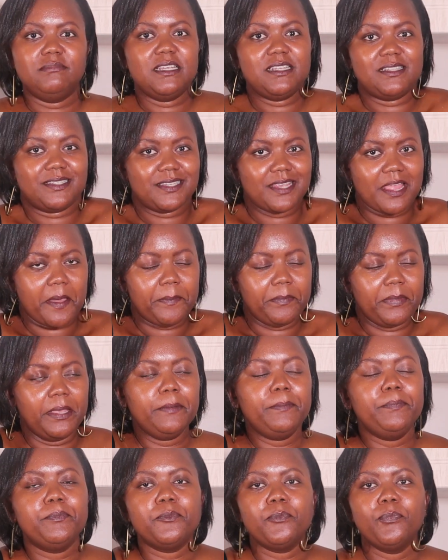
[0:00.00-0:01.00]
it's
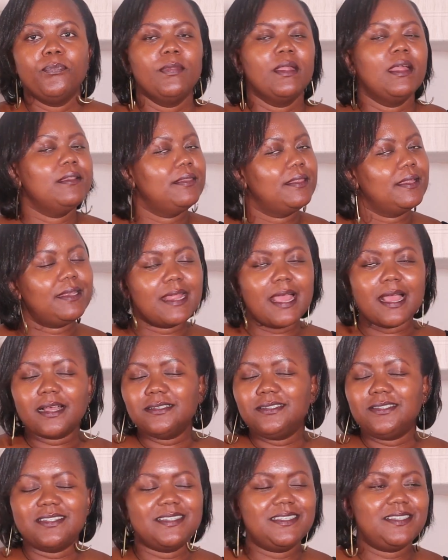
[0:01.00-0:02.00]
yummy. The
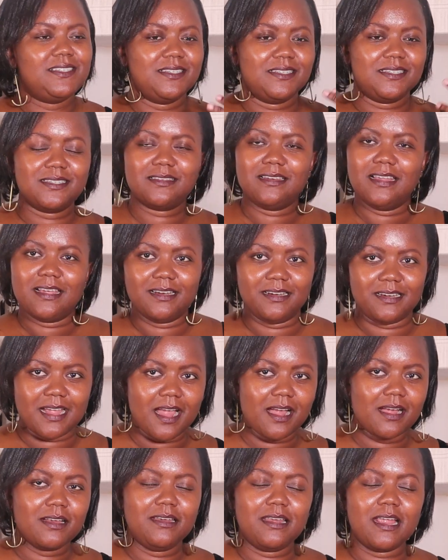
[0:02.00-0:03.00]
duck just tastes like
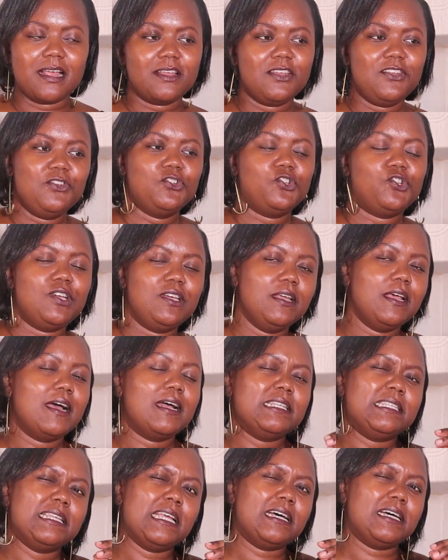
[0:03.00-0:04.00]
duck. Duck usually
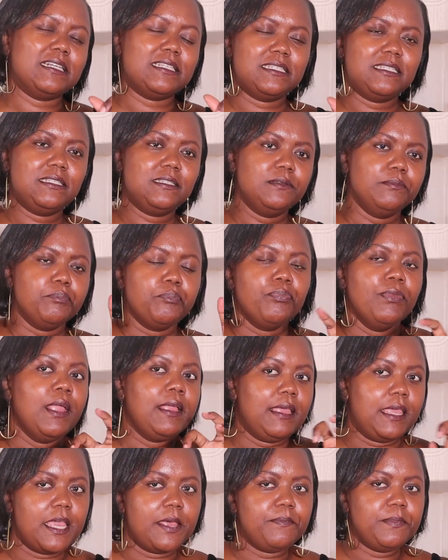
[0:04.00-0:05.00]
has a
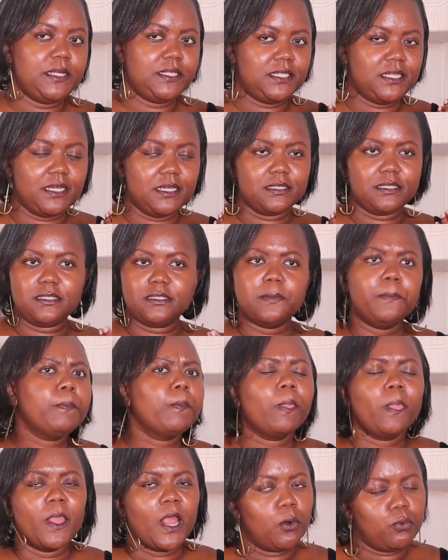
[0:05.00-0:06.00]
gamey taste,
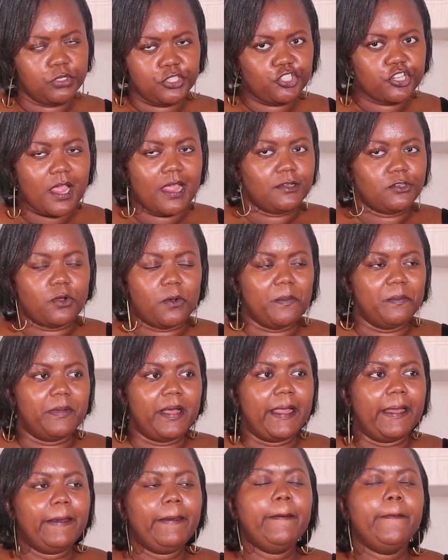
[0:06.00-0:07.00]
which I don't
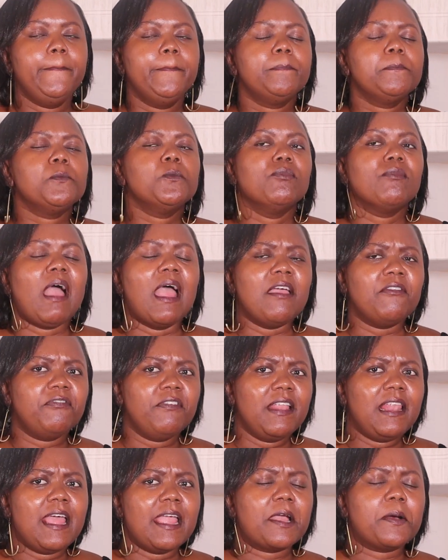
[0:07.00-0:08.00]
mind. I
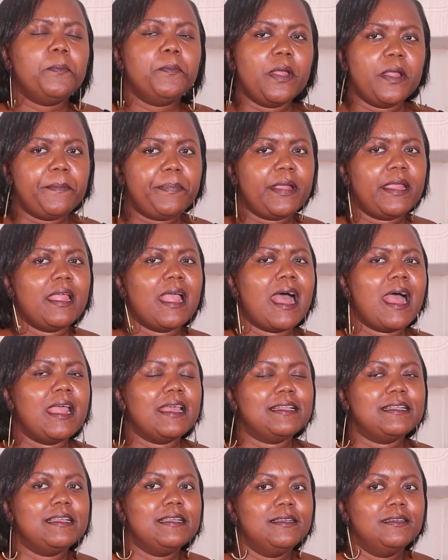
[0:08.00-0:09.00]
feel like maybe
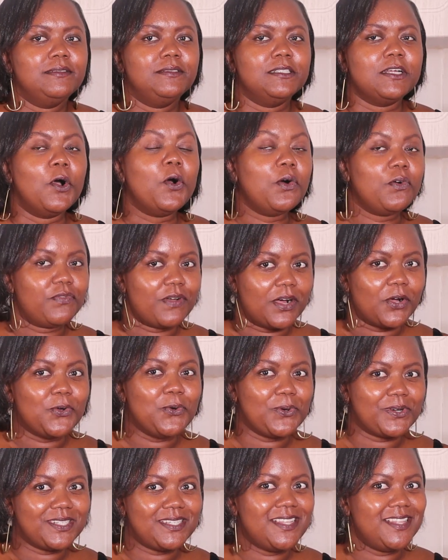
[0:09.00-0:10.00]
I
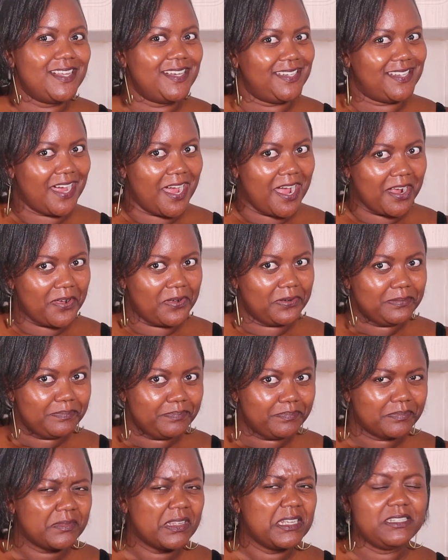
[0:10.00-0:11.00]
overcooked the duck
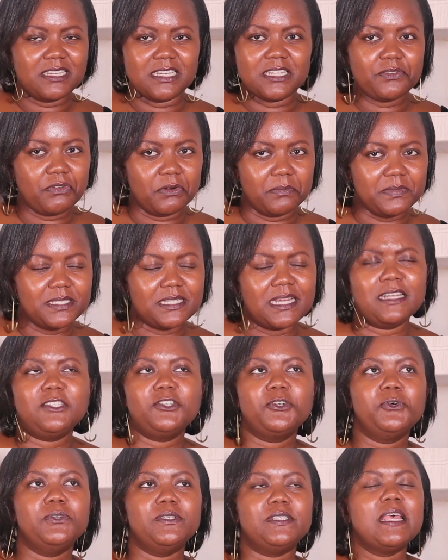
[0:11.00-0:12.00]
just from sight
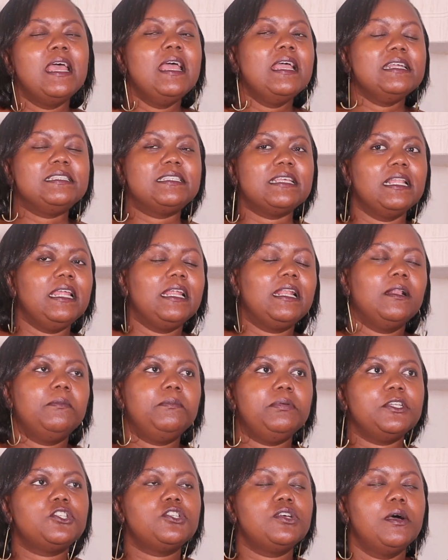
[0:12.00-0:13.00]
because it's a little
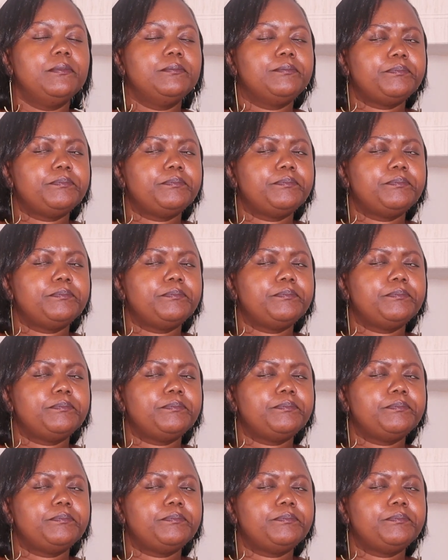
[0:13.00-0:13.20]
bit